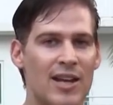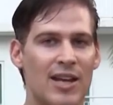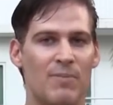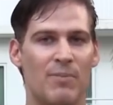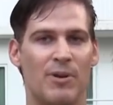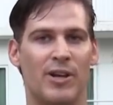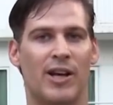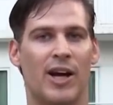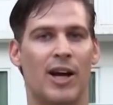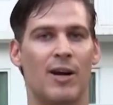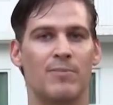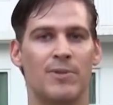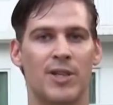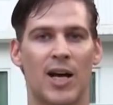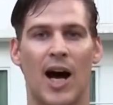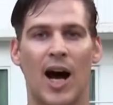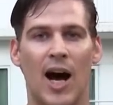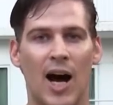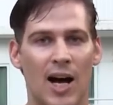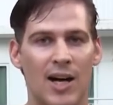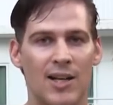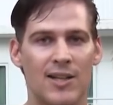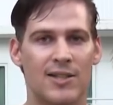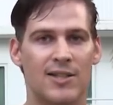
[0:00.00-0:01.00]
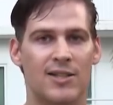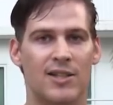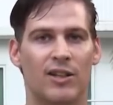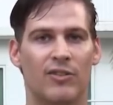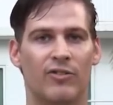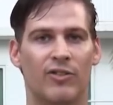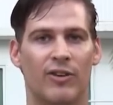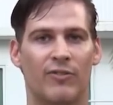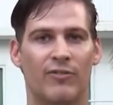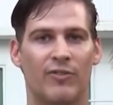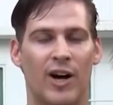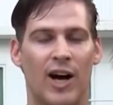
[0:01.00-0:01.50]
then he becomes a hot
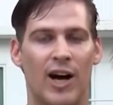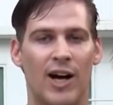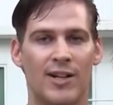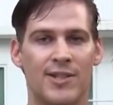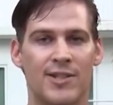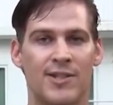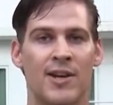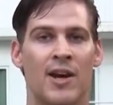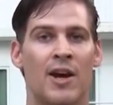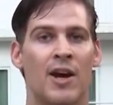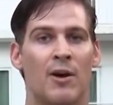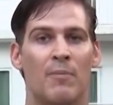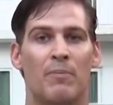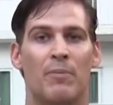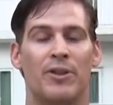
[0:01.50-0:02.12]
silver fox,